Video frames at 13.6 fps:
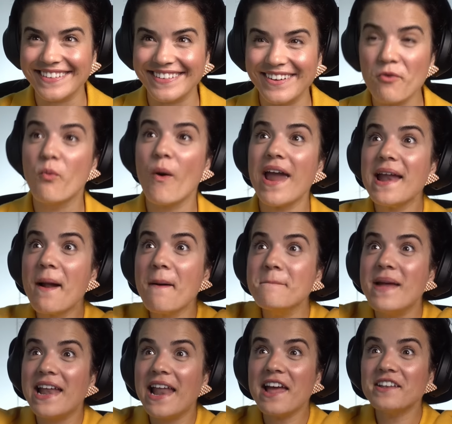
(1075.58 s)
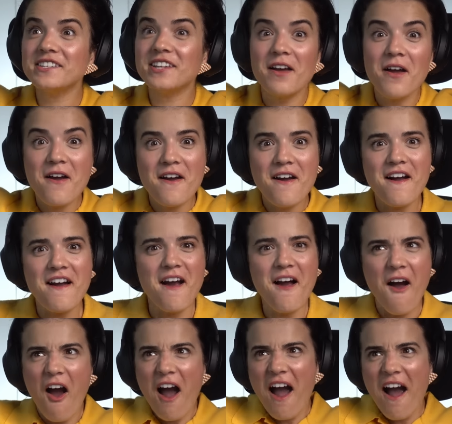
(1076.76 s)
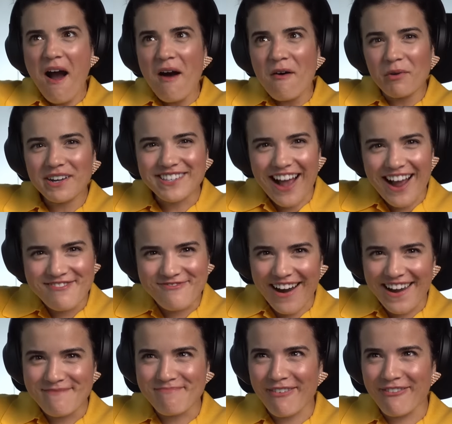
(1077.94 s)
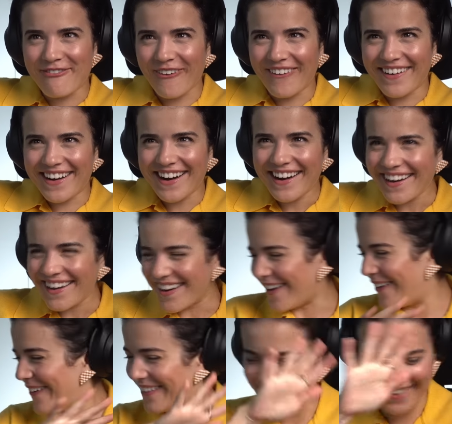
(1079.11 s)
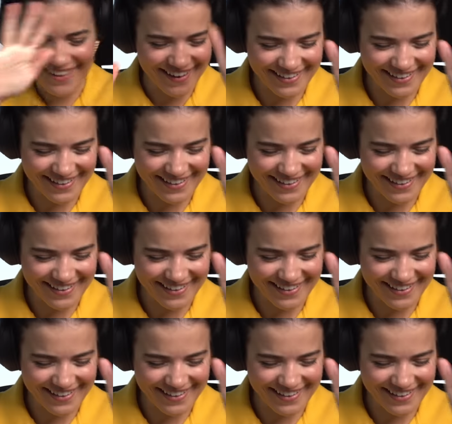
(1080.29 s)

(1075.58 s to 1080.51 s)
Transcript: Wait a minute. Was I right before? Hold on,